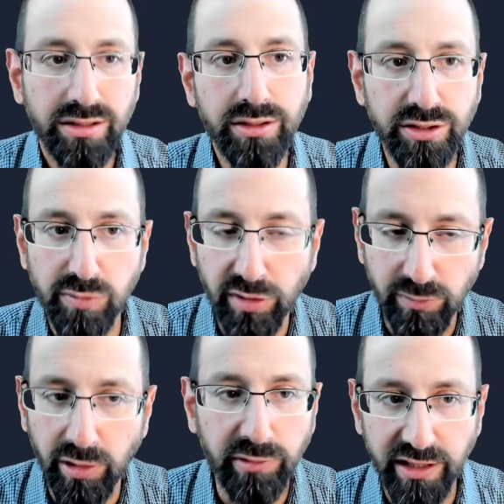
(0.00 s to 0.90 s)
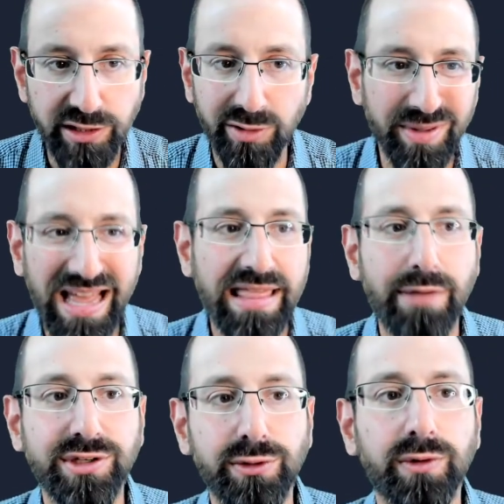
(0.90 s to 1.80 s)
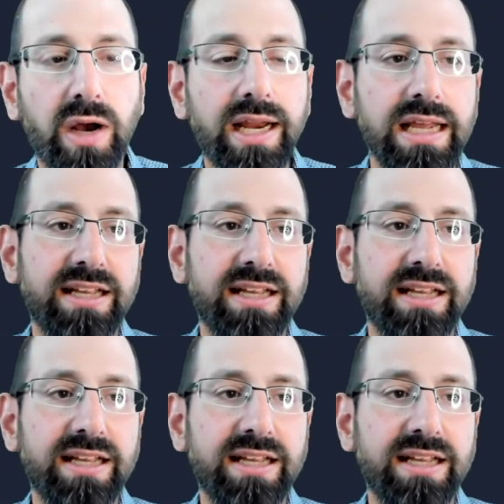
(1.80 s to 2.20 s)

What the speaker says: There's more than one way to do it, but that would do it, right?